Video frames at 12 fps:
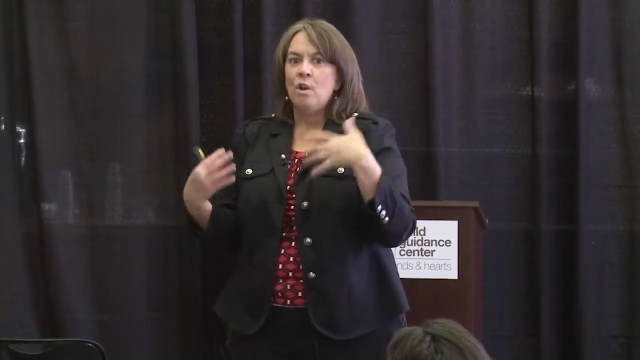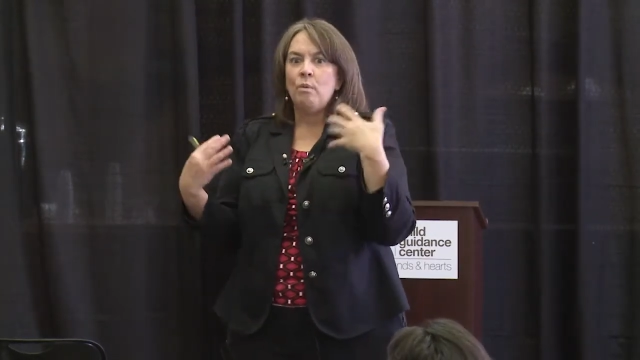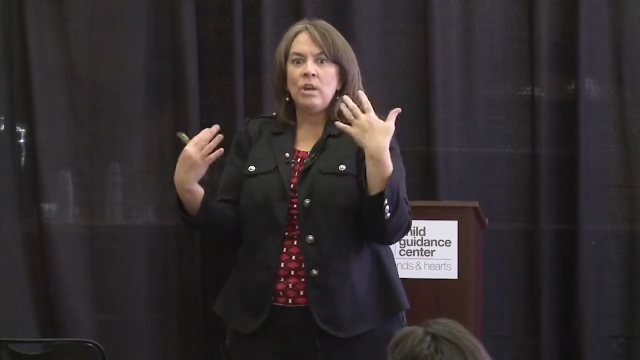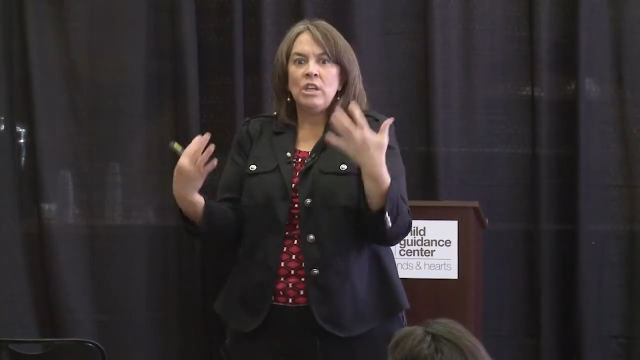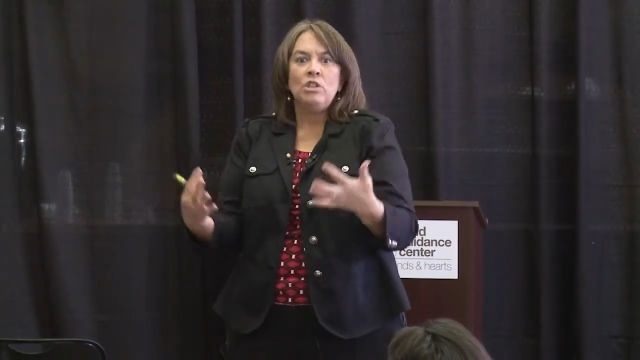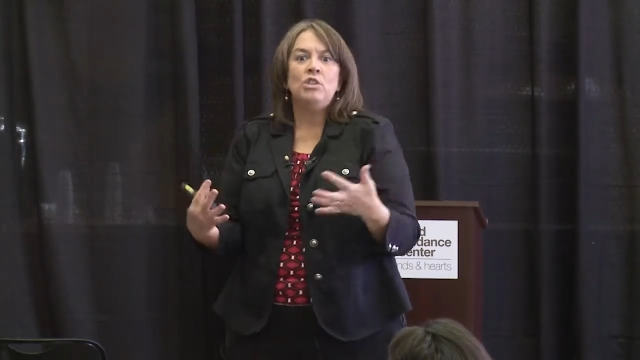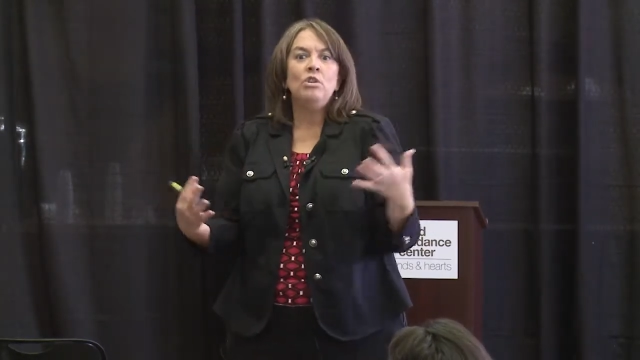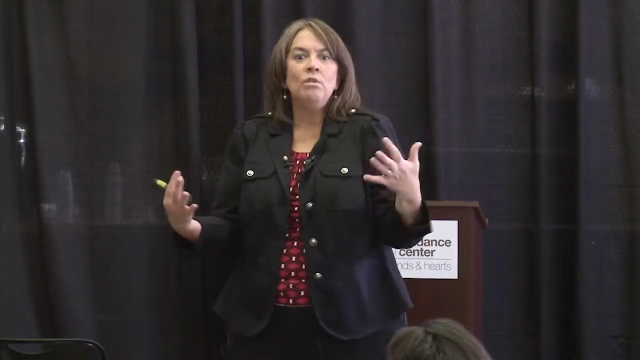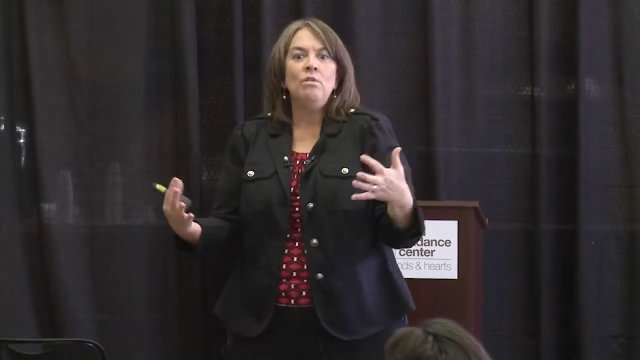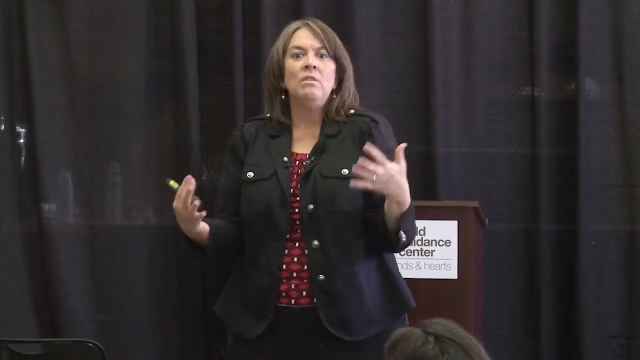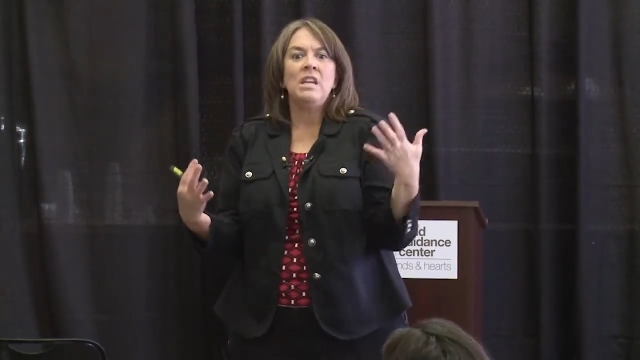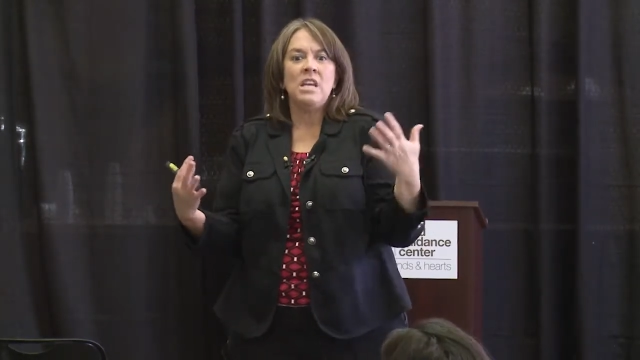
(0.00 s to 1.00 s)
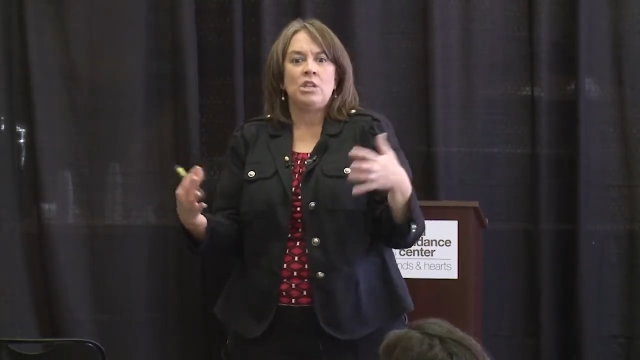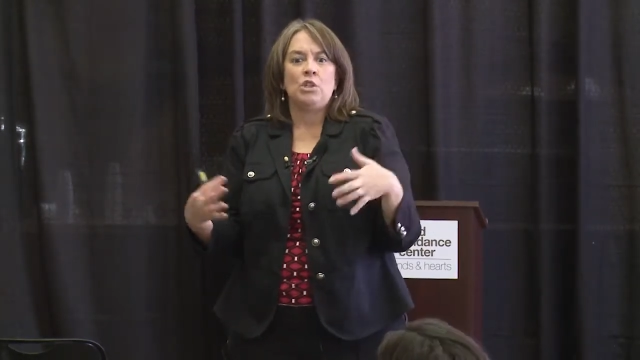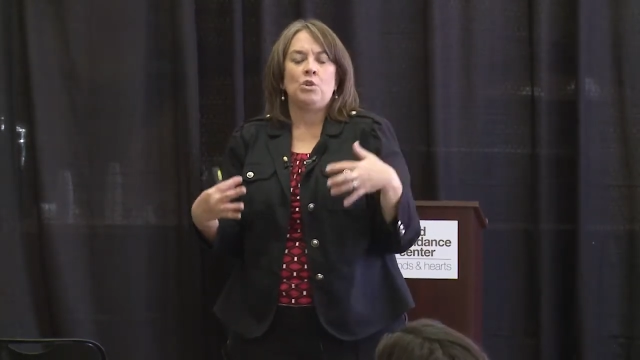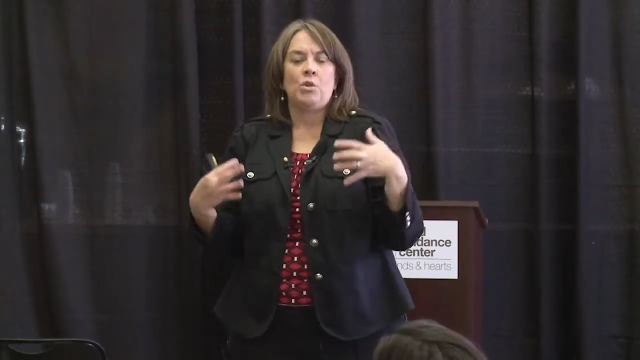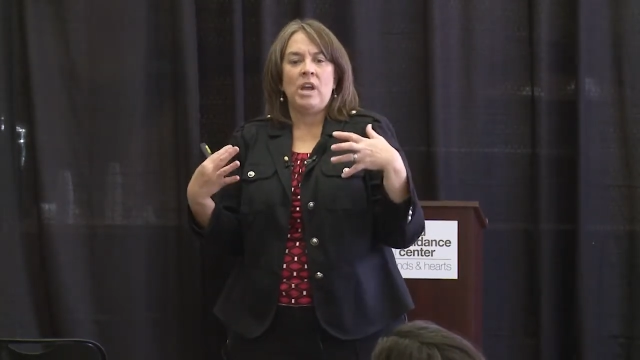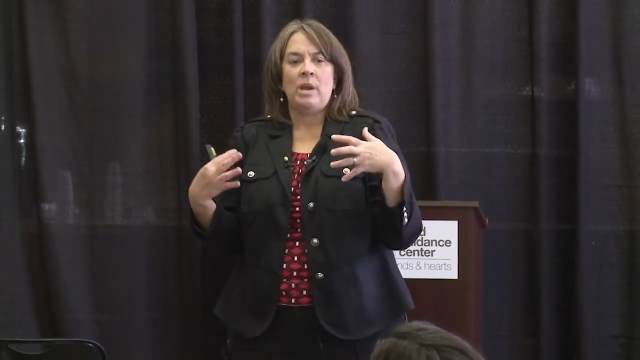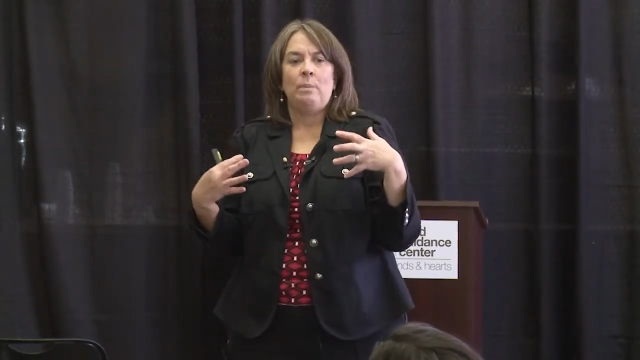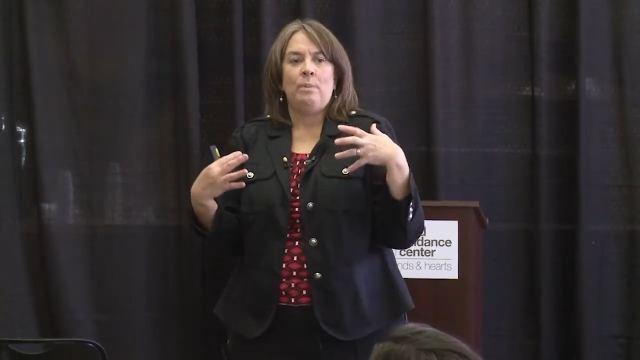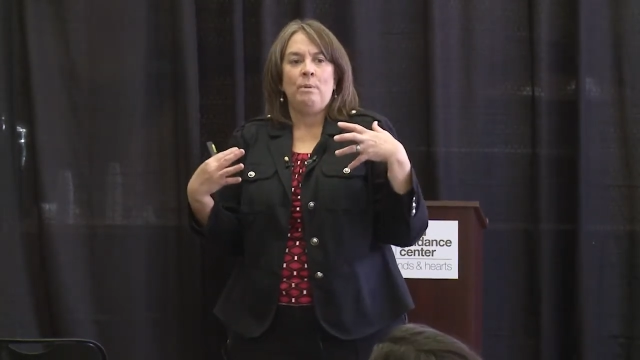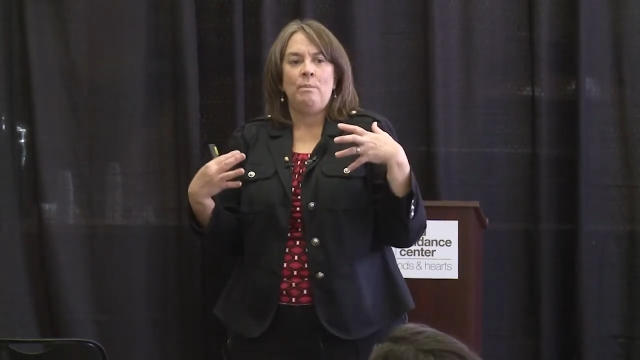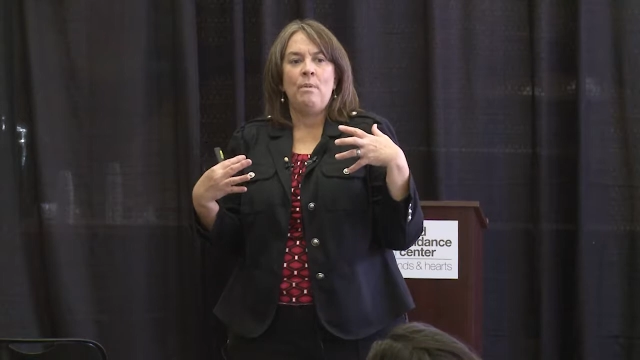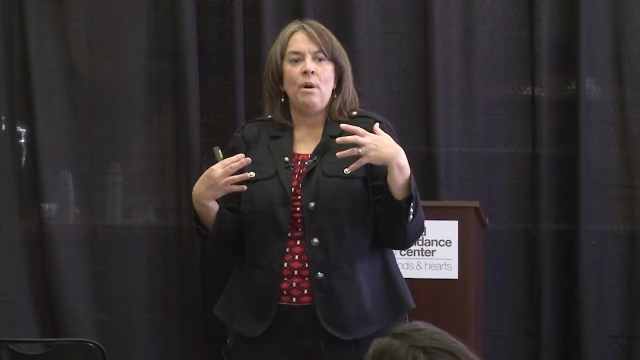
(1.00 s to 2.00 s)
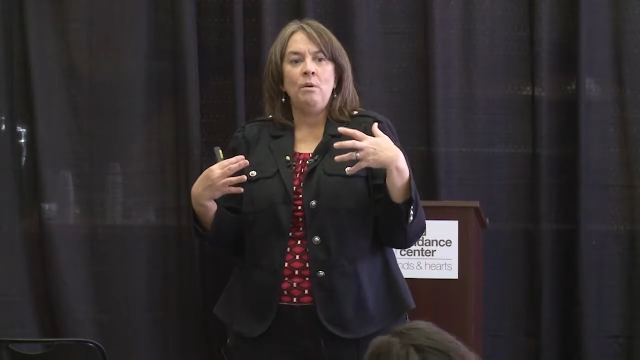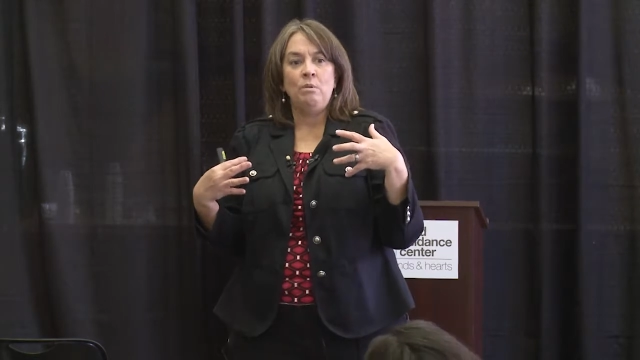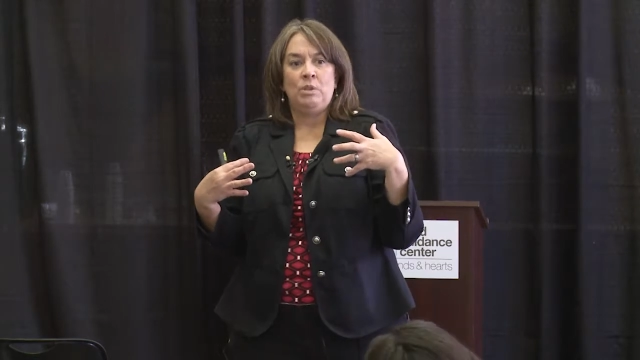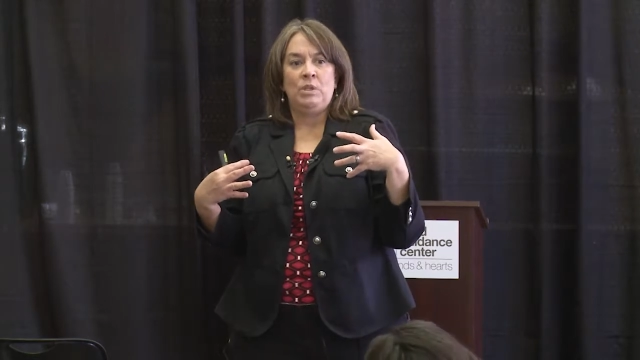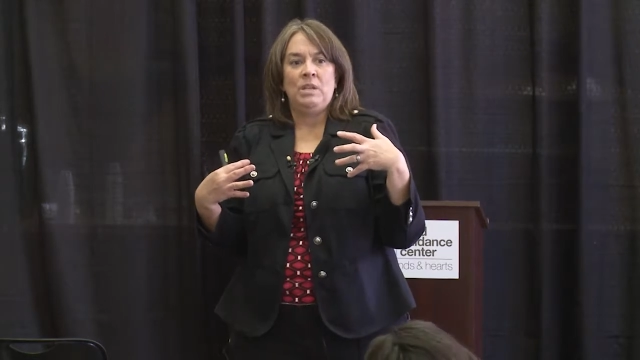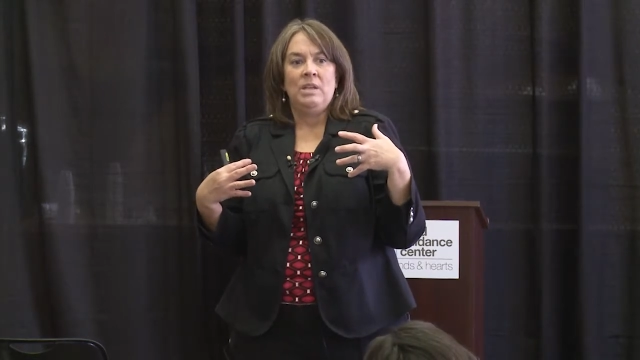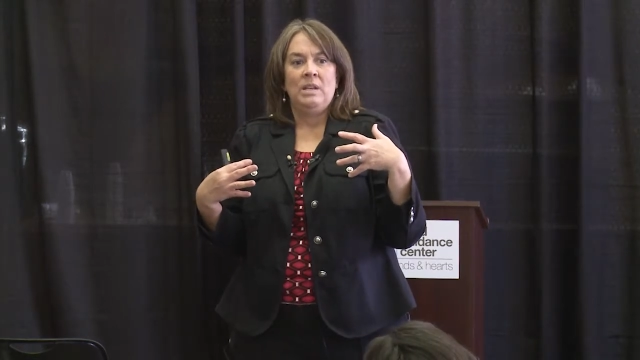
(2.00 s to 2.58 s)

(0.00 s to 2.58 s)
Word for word: We do need to try to promote,